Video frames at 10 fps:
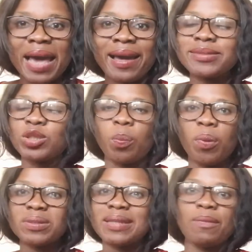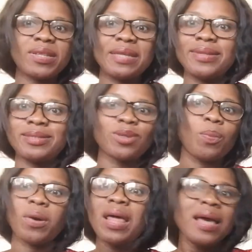I can't support them when they need
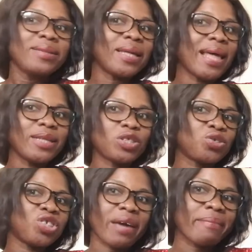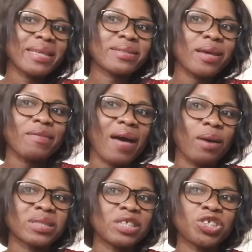support, then I need to check myself out.